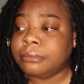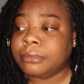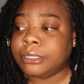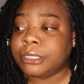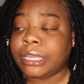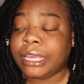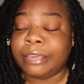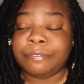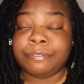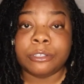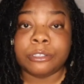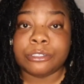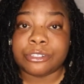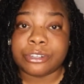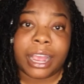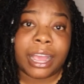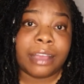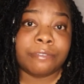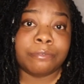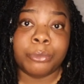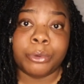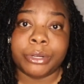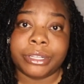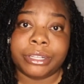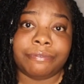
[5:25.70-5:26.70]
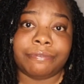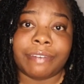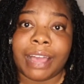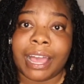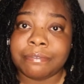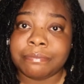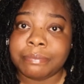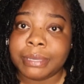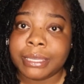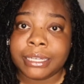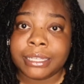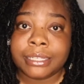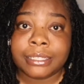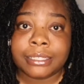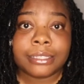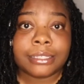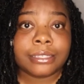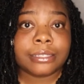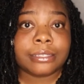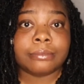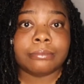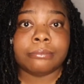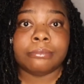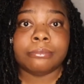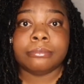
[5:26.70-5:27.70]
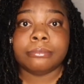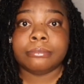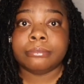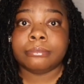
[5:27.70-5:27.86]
If you drive more than 5 minutes